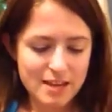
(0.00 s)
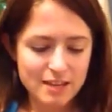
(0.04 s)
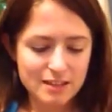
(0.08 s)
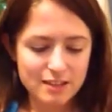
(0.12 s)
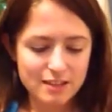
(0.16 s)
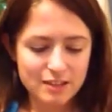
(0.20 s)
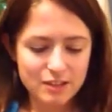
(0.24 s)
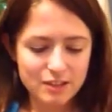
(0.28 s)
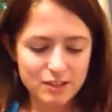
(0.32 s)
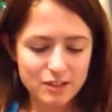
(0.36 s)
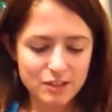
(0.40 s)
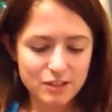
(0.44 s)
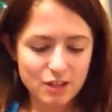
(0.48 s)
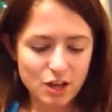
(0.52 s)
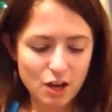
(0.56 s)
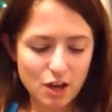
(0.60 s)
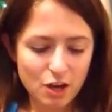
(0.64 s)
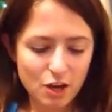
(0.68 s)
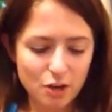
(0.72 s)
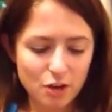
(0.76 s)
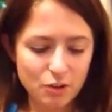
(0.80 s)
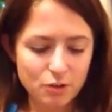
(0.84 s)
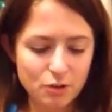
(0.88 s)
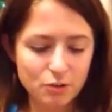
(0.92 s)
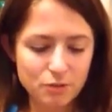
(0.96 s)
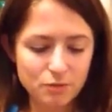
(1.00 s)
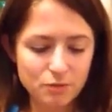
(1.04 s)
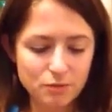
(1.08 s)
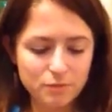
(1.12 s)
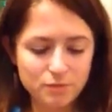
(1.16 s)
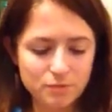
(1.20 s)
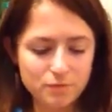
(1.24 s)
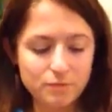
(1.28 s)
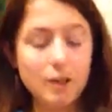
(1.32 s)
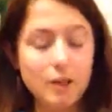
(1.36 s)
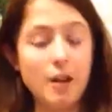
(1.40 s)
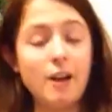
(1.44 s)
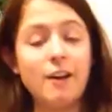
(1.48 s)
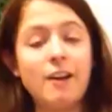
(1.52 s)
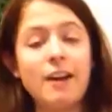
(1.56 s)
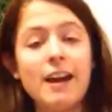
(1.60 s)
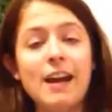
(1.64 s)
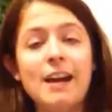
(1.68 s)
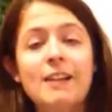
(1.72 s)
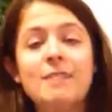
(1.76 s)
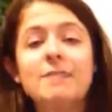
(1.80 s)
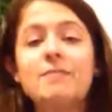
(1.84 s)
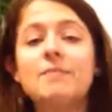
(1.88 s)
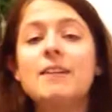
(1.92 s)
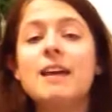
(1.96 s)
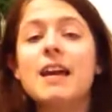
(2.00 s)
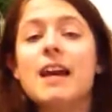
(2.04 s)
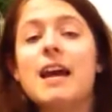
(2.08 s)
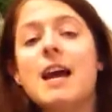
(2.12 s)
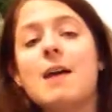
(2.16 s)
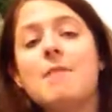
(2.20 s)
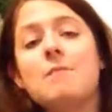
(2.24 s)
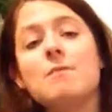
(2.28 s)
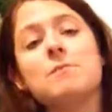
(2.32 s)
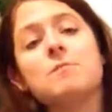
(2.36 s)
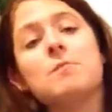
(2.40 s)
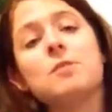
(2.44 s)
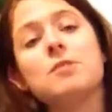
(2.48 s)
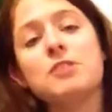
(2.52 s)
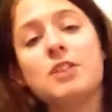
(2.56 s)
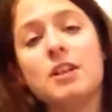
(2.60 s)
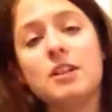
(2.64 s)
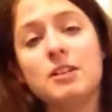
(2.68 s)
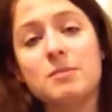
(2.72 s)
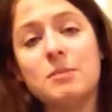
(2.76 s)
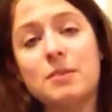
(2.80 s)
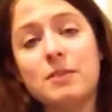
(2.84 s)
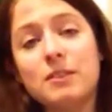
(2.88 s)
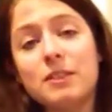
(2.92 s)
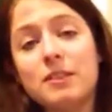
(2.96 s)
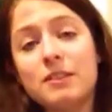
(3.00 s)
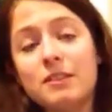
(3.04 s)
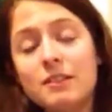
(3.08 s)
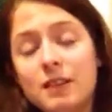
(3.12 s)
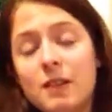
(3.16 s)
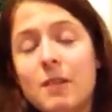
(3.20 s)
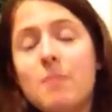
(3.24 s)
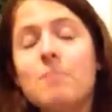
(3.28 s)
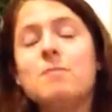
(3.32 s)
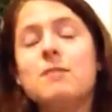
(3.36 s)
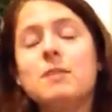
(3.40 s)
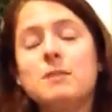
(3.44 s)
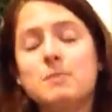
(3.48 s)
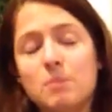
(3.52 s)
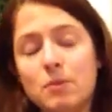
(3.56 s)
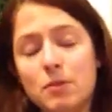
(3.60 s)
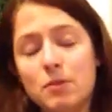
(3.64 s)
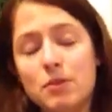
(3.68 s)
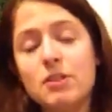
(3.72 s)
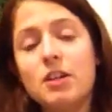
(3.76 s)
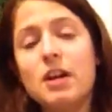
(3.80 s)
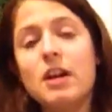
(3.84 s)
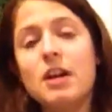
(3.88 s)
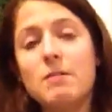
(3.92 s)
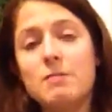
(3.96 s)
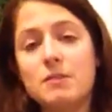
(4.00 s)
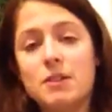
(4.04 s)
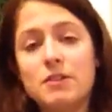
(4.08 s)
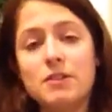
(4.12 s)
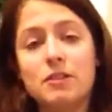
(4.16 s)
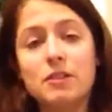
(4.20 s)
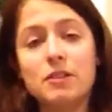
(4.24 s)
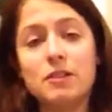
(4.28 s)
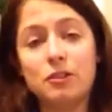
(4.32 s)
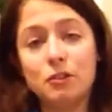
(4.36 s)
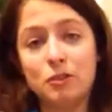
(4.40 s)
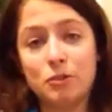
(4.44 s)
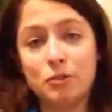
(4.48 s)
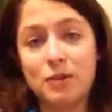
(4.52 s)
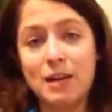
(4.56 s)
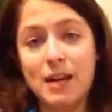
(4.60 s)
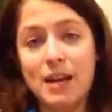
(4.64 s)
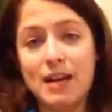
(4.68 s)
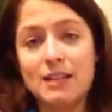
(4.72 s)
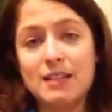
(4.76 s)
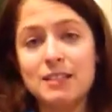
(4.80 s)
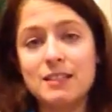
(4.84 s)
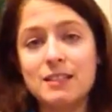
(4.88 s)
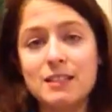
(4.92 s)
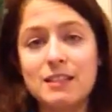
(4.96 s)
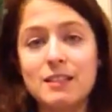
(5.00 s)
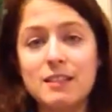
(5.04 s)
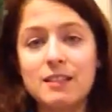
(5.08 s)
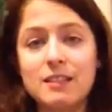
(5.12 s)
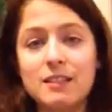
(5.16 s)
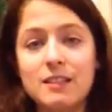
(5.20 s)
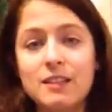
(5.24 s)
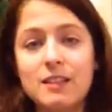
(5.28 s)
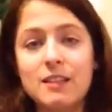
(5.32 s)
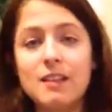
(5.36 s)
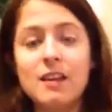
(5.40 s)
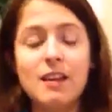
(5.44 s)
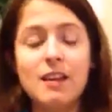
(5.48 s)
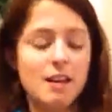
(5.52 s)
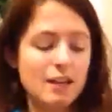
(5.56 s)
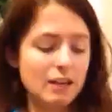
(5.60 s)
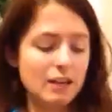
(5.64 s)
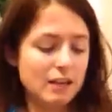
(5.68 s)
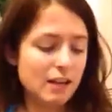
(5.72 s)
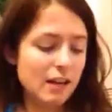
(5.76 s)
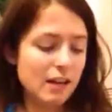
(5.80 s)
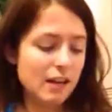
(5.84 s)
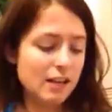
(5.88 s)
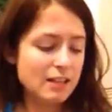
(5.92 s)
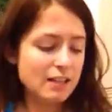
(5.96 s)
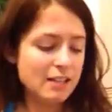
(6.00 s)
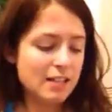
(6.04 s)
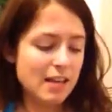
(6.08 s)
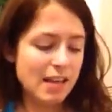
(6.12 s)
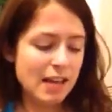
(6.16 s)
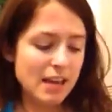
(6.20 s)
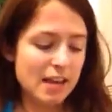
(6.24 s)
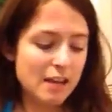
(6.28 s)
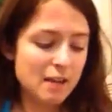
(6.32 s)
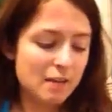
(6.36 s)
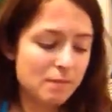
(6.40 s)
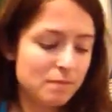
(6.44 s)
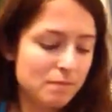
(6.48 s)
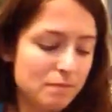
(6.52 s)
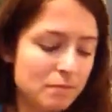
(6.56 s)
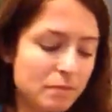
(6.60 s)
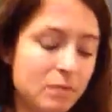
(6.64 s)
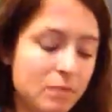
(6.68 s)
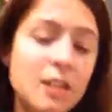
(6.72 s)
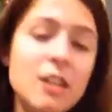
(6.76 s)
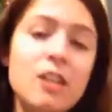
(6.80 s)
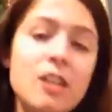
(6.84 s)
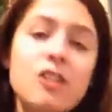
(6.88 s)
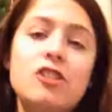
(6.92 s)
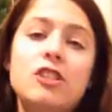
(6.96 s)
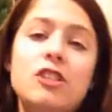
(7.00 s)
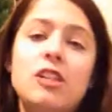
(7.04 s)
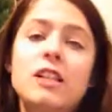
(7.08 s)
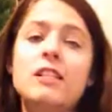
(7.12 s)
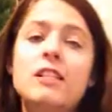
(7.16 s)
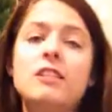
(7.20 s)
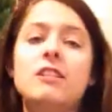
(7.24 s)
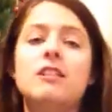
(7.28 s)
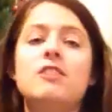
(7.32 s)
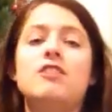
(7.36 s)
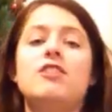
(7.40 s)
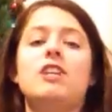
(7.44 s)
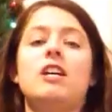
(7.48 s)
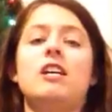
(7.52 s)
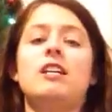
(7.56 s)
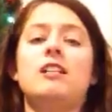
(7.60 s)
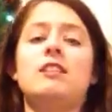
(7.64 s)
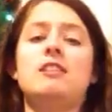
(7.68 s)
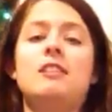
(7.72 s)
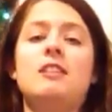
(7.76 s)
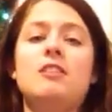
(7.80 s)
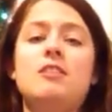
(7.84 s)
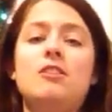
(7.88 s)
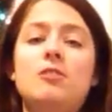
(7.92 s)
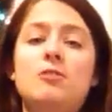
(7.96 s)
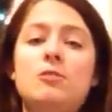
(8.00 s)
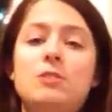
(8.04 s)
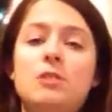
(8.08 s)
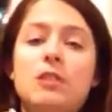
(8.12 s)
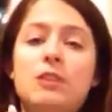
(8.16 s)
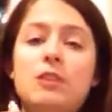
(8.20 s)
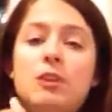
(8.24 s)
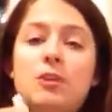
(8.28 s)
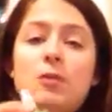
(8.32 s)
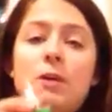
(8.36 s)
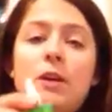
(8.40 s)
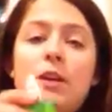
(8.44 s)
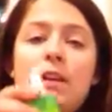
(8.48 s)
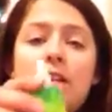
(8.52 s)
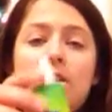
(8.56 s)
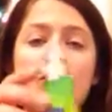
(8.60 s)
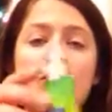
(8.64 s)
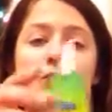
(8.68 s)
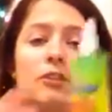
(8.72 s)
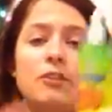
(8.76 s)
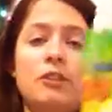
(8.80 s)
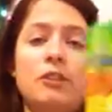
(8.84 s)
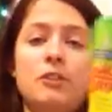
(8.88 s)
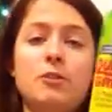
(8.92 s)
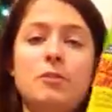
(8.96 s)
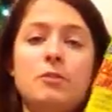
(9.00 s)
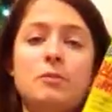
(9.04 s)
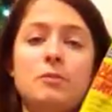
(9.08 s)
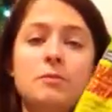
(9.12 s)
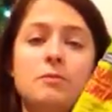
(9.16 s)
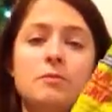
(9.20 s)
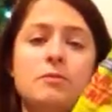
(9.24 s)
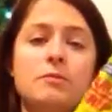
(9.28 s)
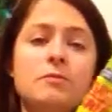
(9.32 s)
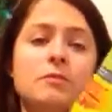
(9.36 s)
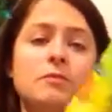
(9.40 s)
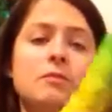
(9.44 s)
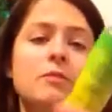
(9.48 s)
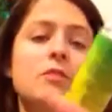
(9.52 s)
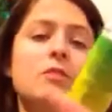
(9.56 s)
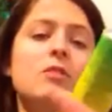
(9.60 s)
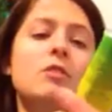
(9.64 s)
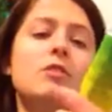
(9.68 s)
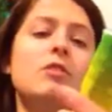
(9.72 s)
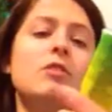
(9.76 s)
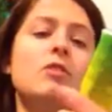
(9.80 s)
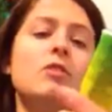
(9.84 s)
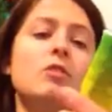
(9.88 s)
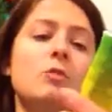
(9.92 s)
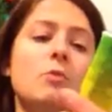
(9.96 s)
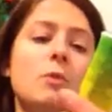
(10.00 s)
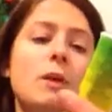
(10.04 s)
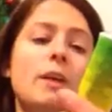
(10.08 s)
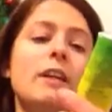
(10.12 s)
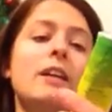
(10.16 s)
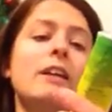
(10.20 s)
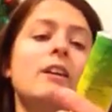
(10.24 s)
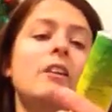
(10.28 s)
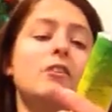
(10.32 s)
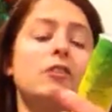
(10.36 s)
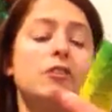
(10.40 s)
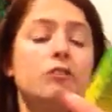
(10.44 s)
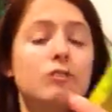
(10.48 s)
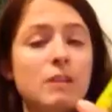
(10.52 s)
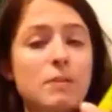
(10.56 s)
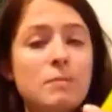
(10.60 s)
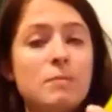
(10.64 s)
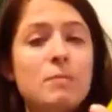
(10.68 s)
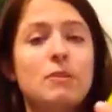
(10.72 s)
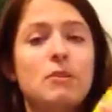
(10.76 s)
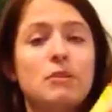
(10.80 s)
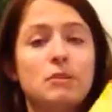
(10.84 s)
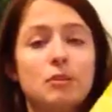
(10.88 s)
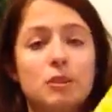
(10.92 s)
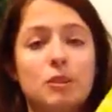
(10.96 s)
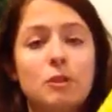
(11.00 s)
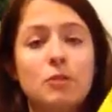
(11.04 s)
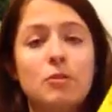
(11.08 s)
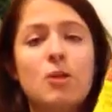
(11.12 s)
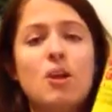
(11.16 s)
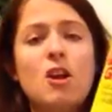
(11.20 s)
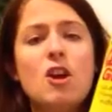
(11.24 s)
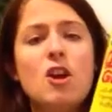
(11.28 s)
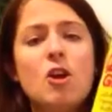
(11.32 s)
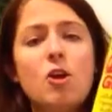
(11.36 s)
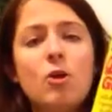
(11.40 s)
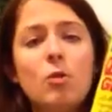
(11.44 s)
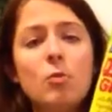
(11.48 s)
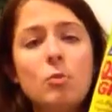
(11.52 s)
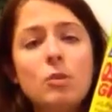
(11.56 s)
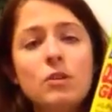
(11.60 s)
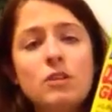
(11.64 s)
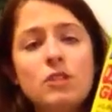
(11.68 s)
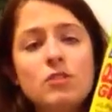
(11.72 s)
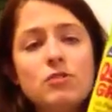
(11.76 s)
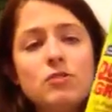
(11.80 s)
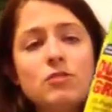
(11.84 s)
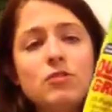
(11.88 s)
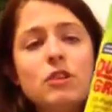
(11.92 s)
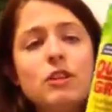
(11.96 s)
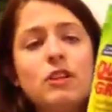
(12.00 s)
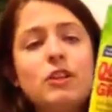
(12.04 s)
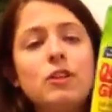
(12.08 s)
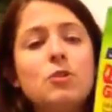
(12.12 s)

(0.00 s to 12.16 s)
So, alright, I'm supposed to talk about the glue next. Conte, she suggested using quick grip glue, which is really